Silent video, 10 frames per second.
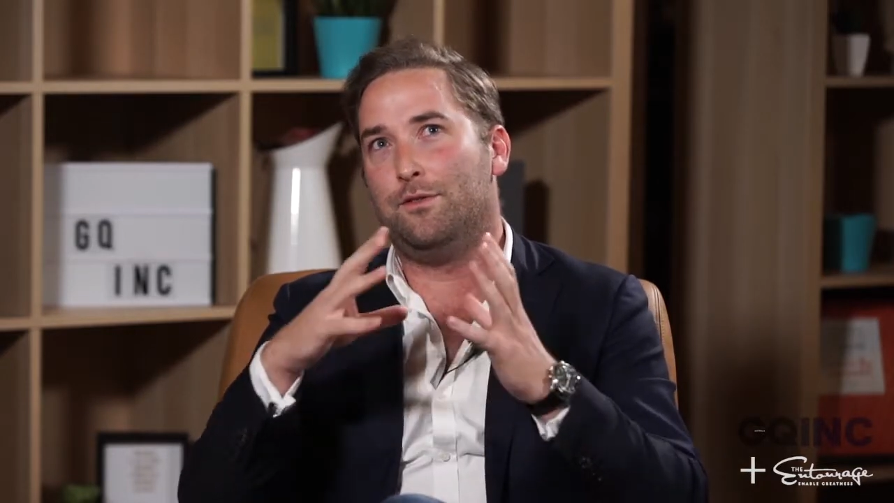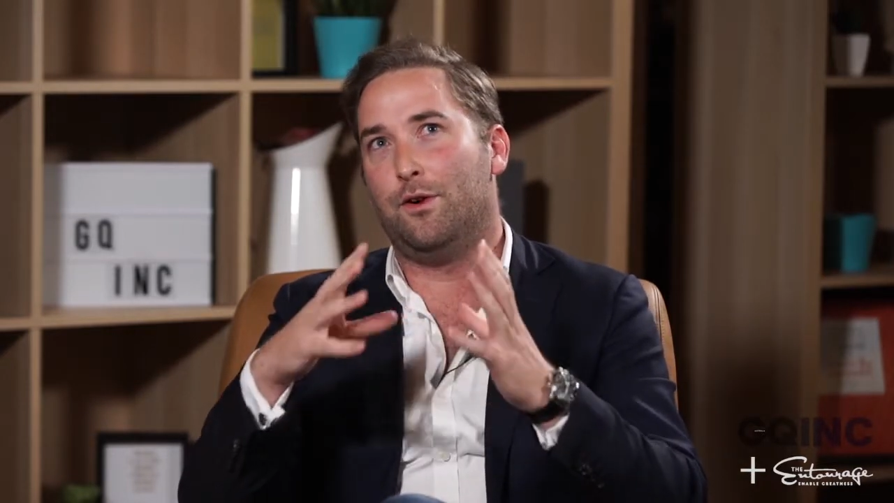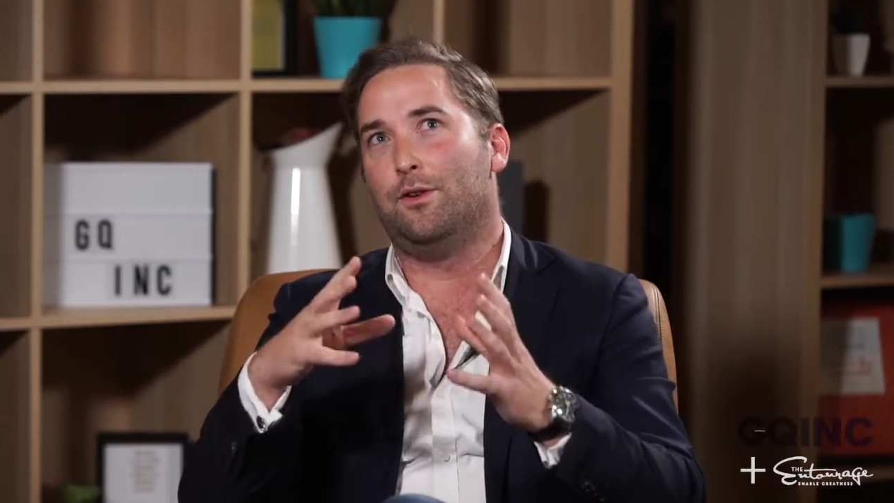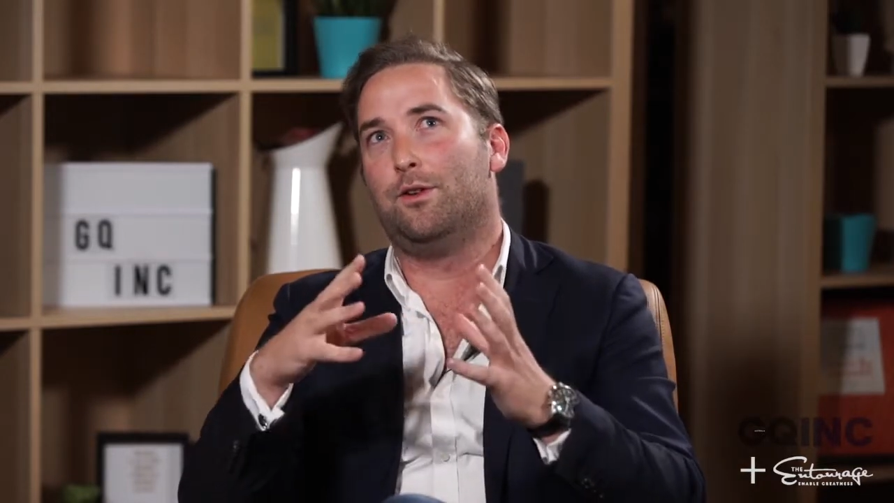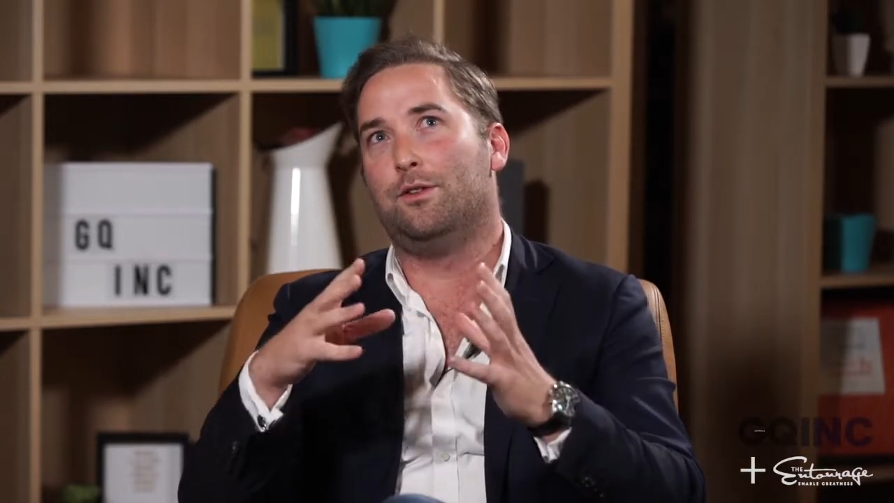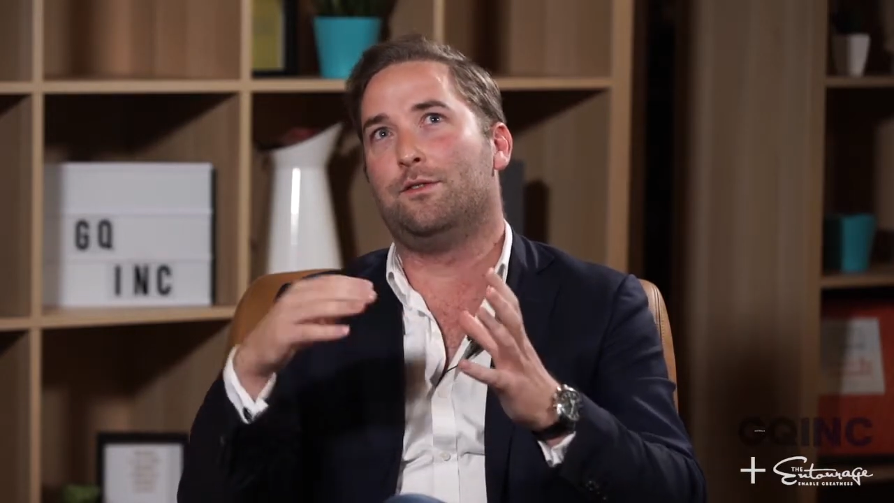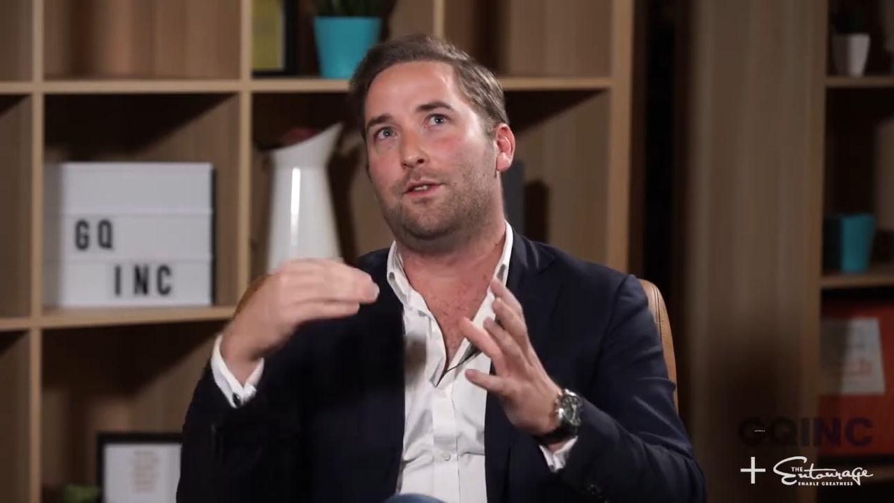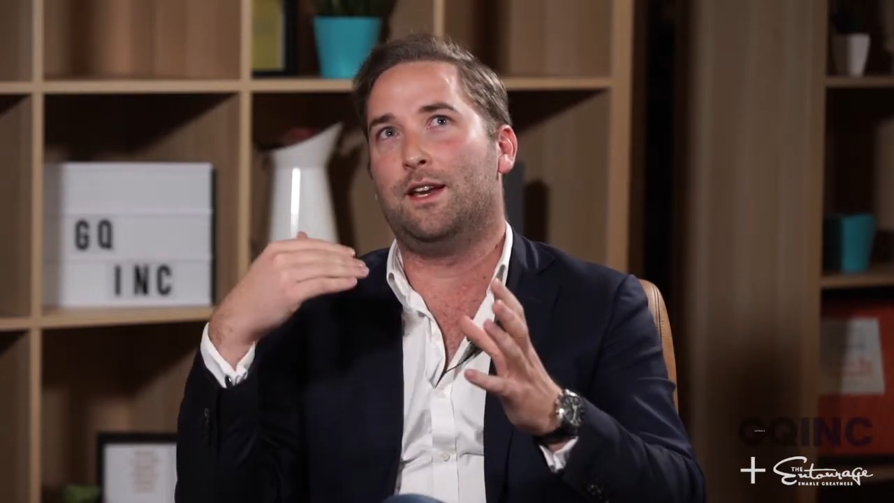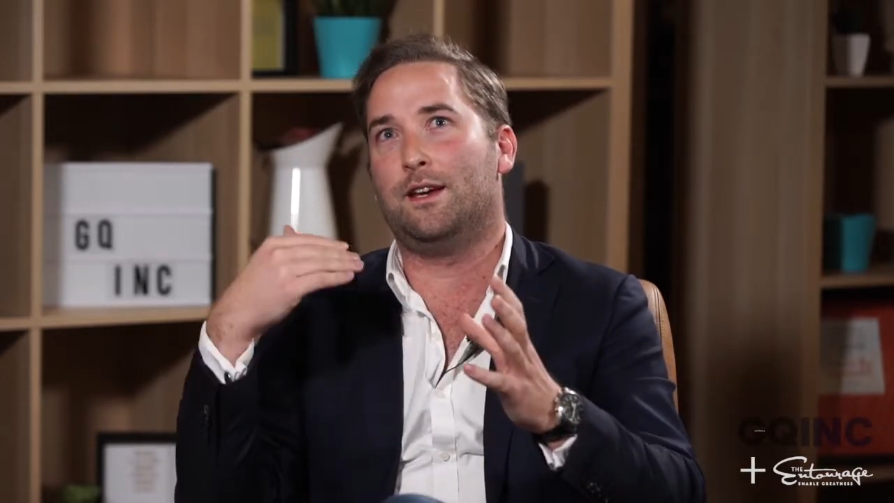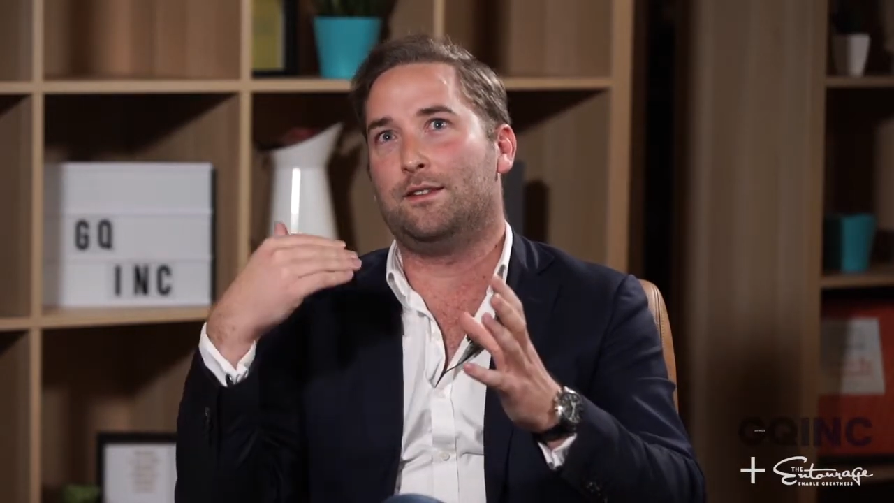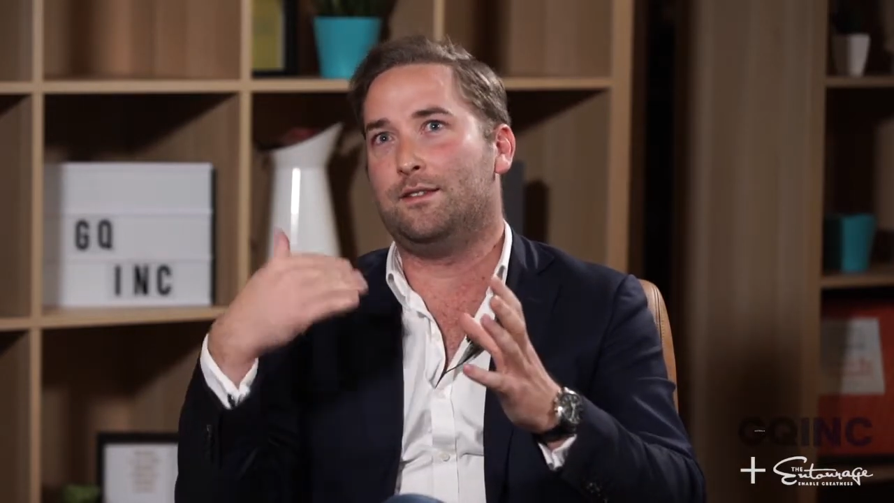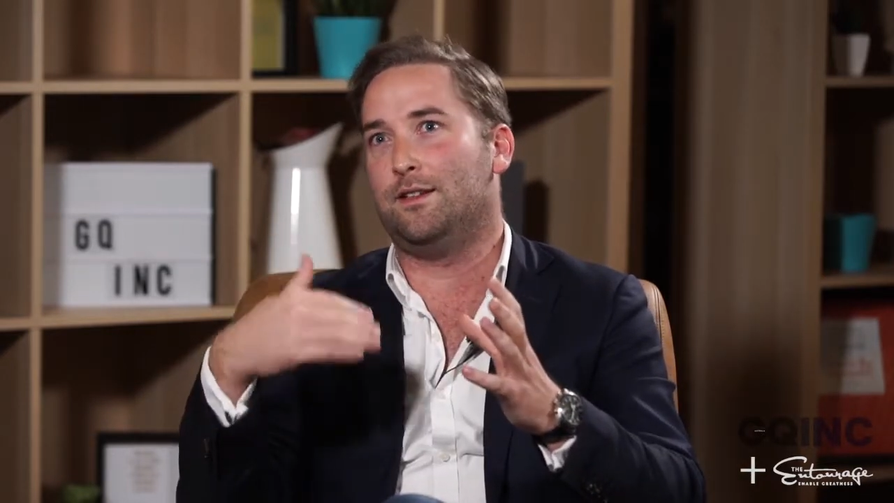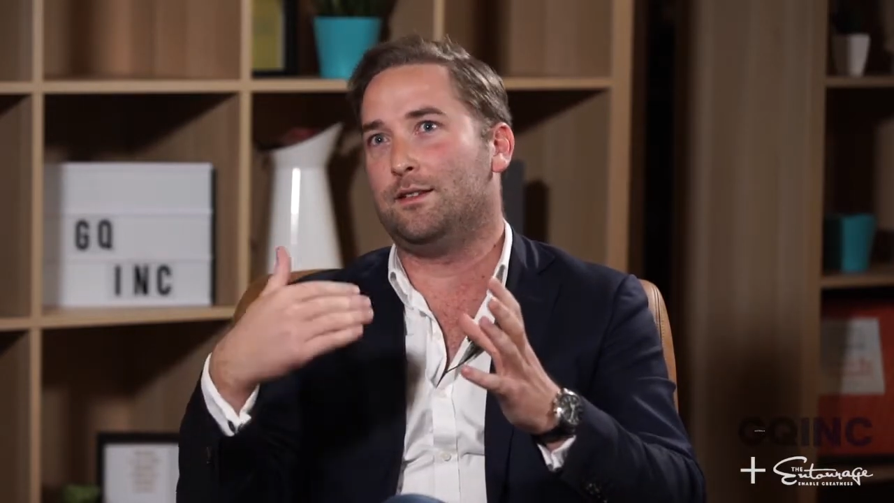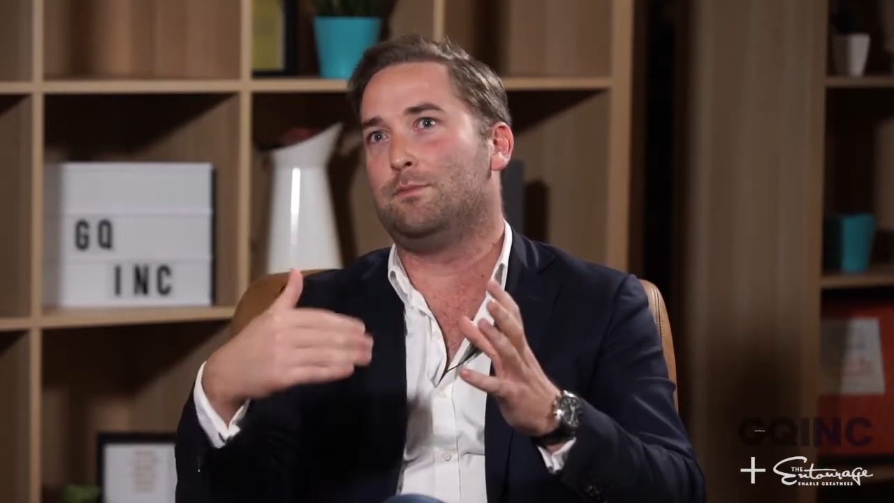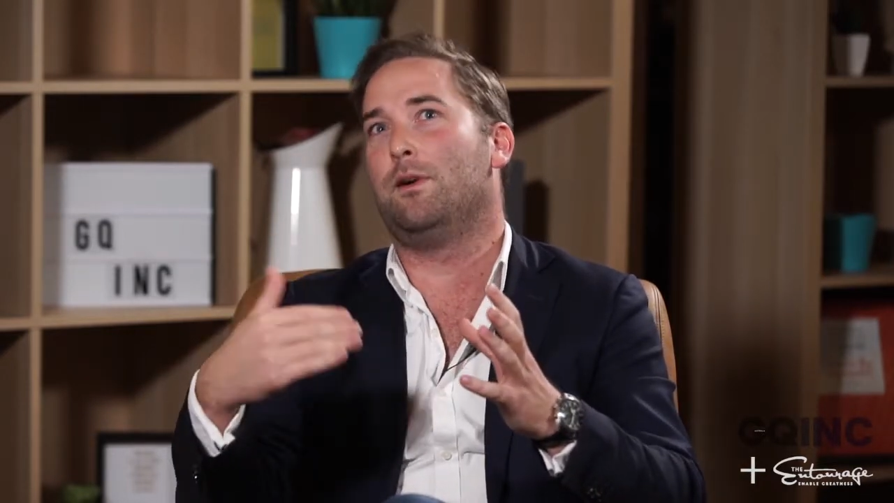photos of the next
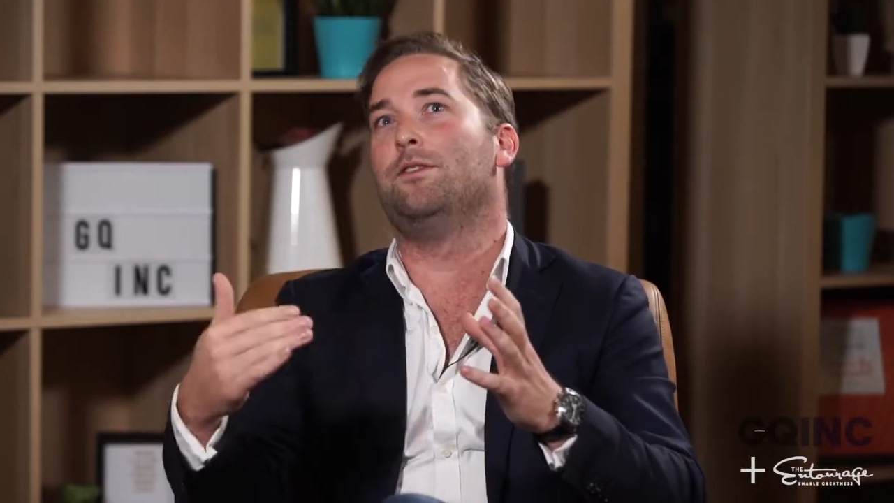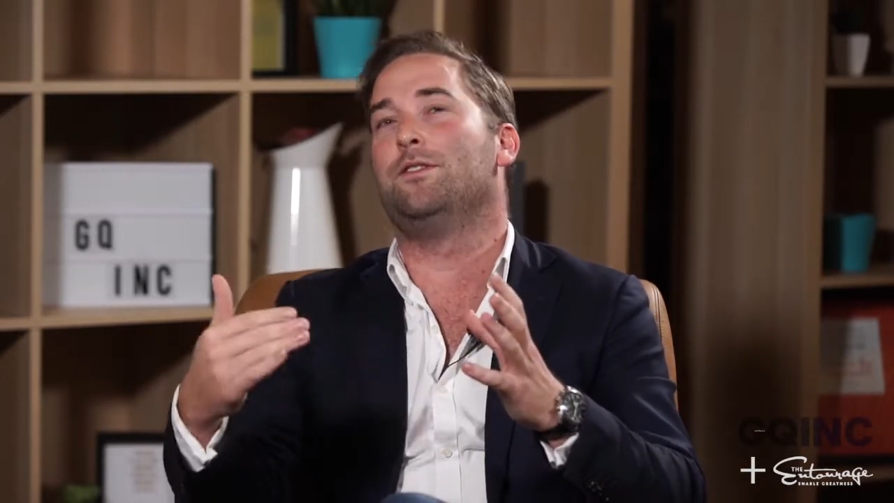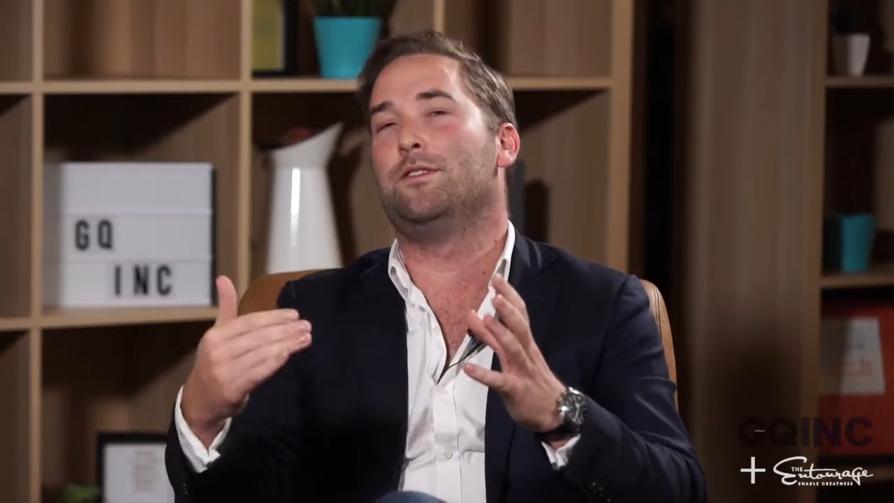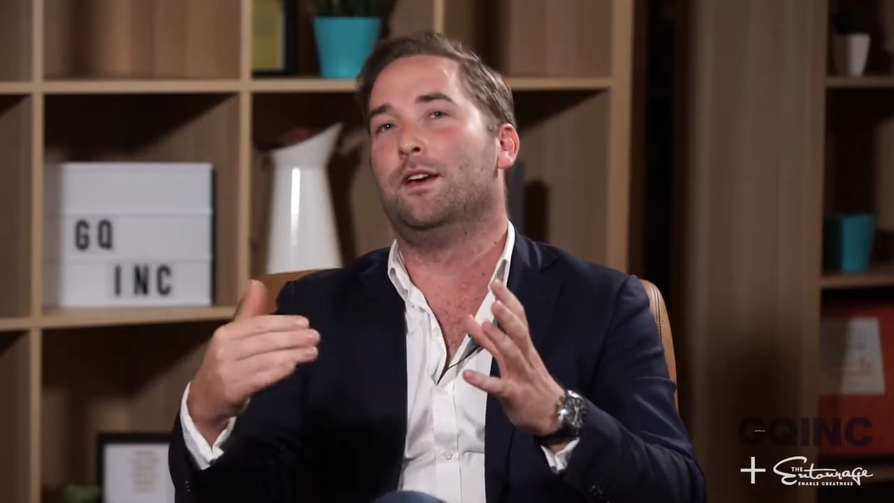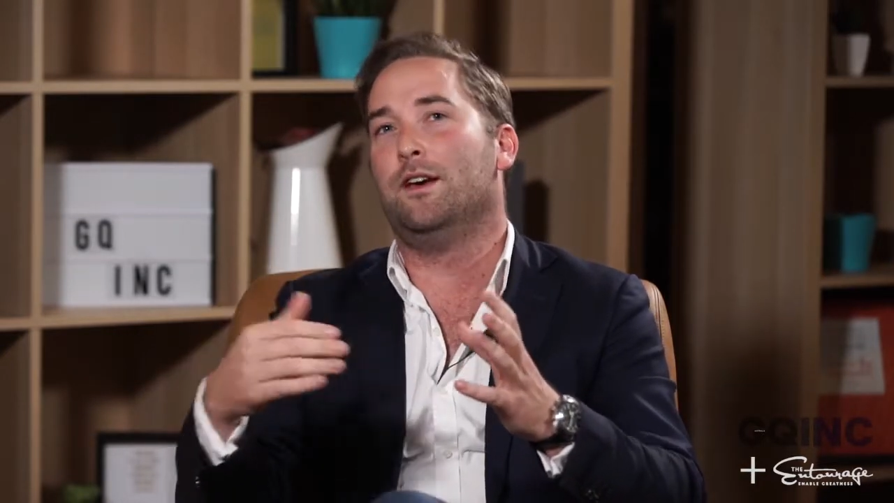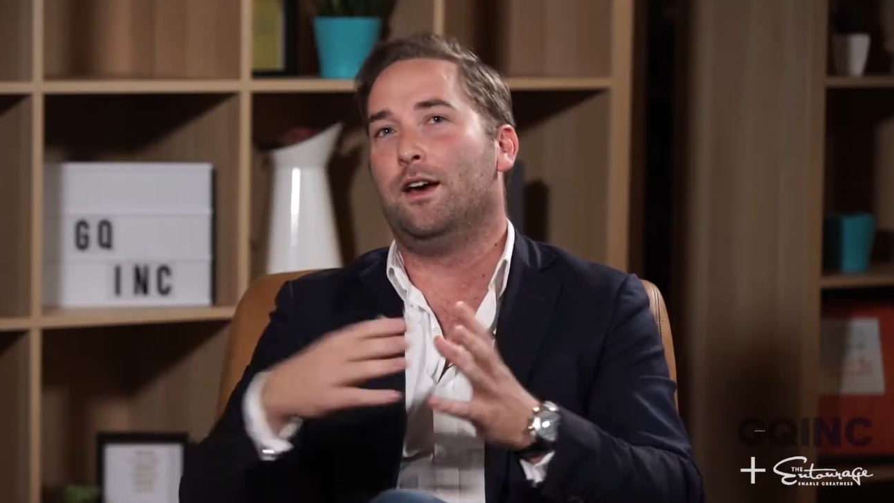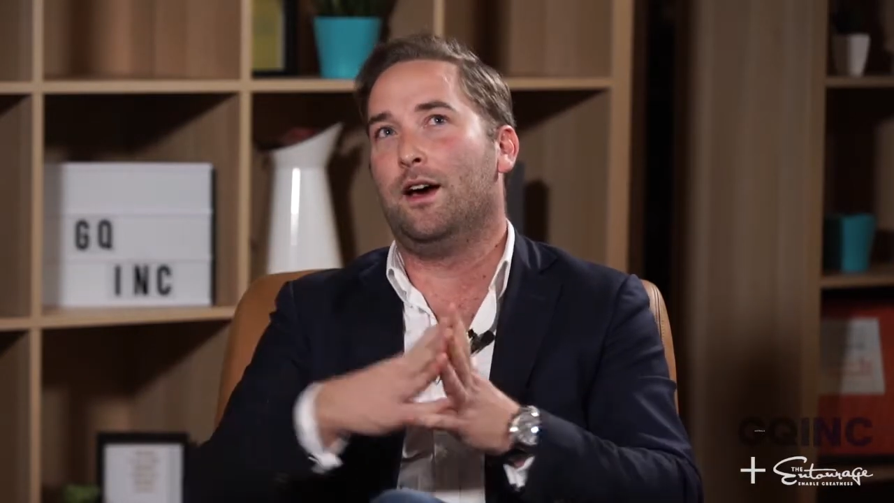6 months